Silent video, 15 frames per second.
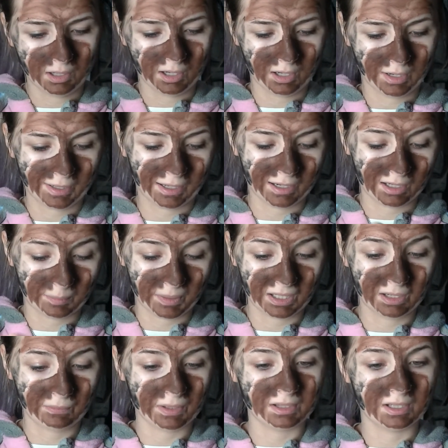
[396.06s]
Again, I've been
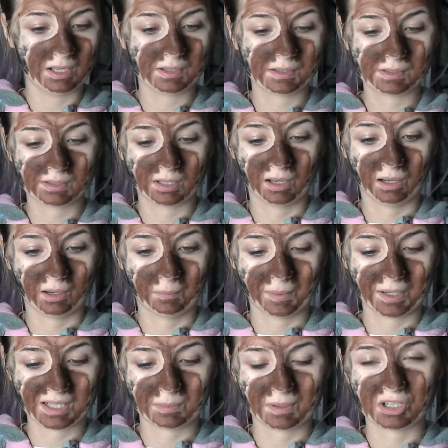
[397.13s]
loving this,
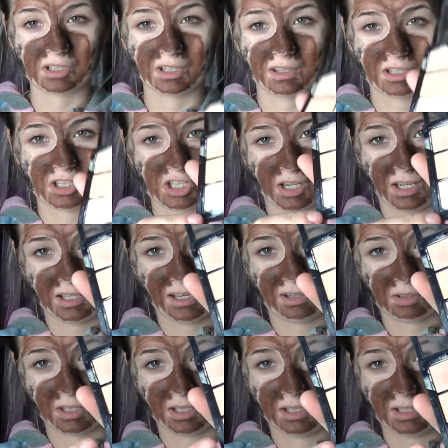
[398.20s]
especially this shade down
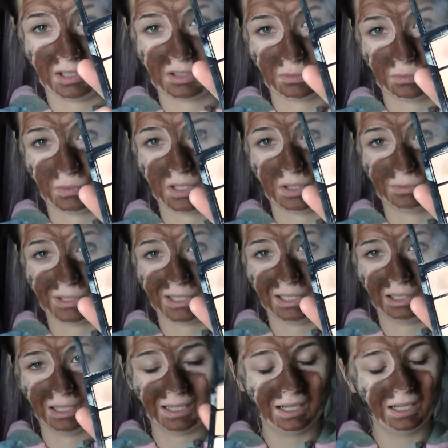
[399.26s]
here. It's really
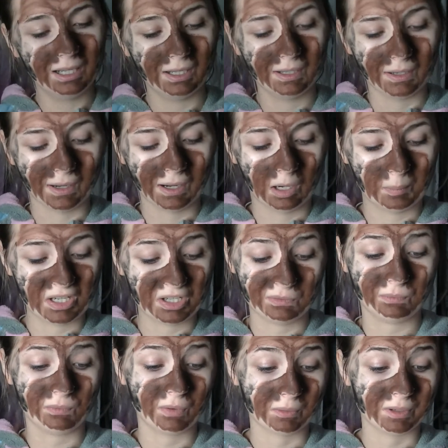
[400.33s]
light and
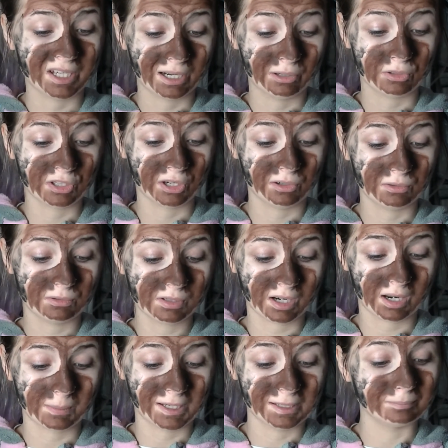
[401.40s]
very yellow toned.
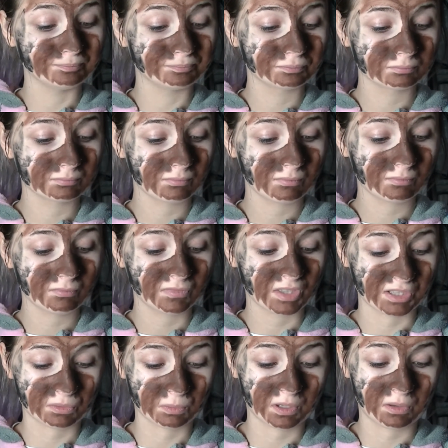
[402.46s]
I mean,
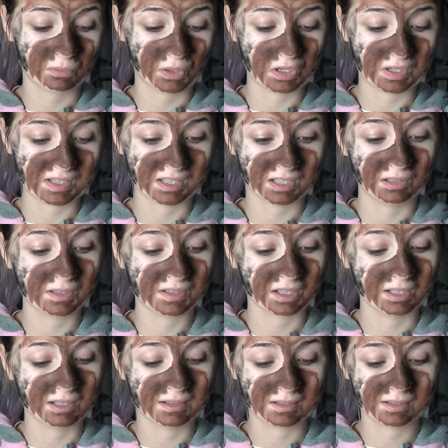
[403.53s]
this is one of the few concealers
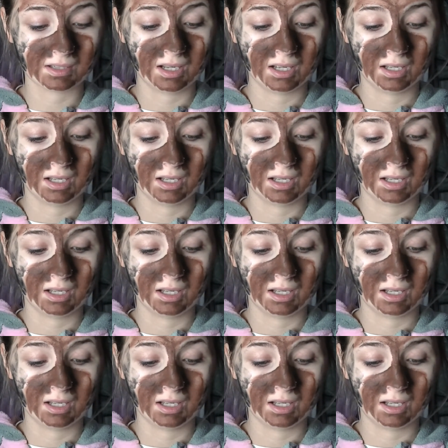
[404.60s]
that is